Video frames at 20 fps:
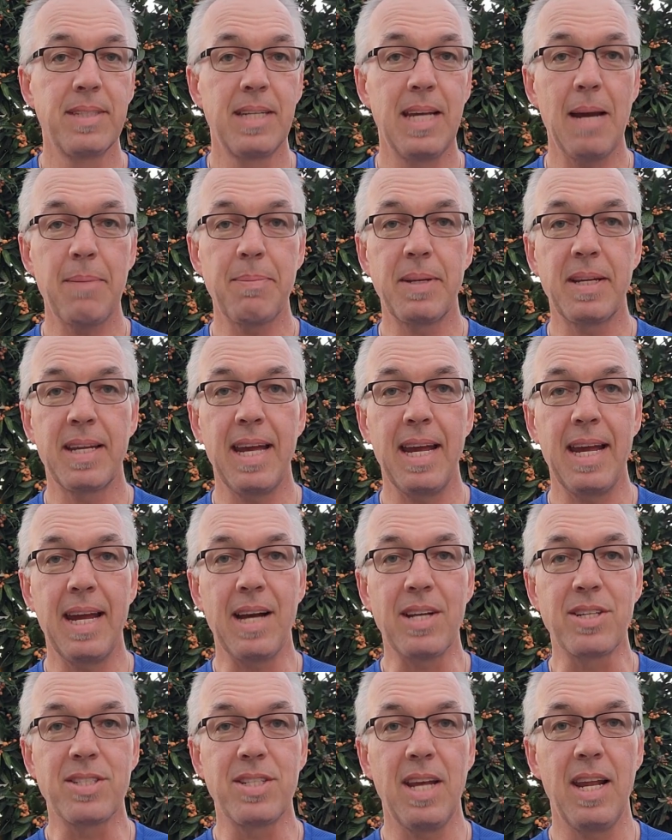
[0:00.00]
Captain
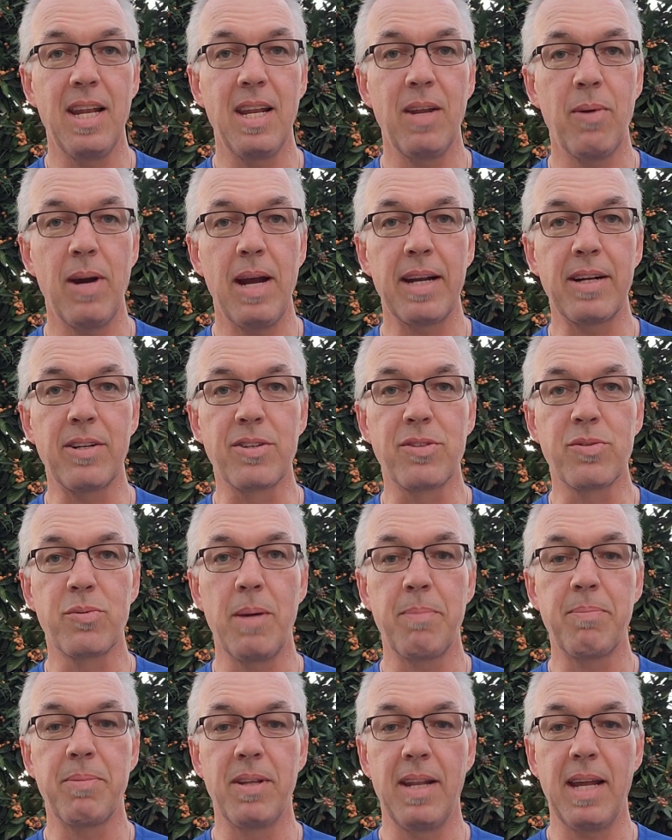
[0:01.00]
Chaos, Danny Wagner,
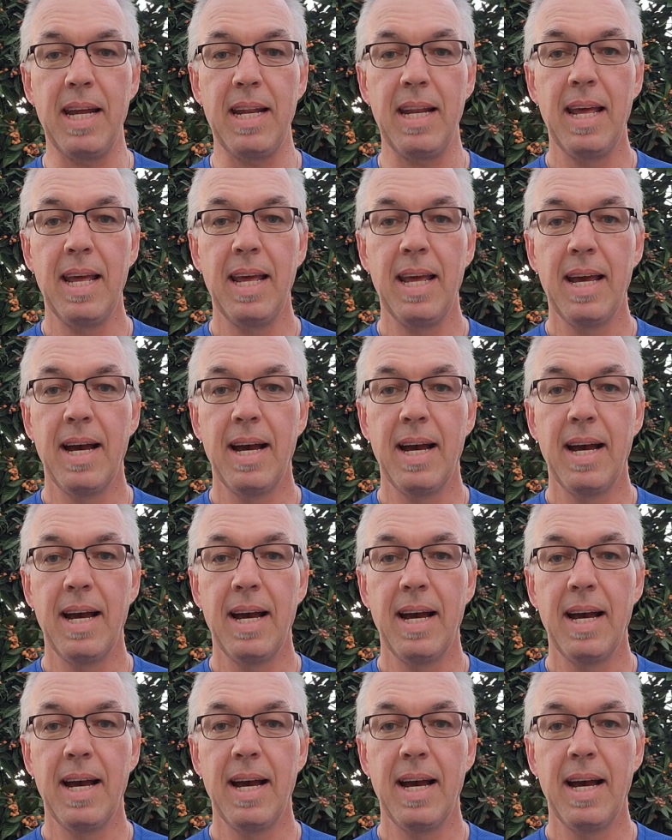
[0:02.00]
swept the night.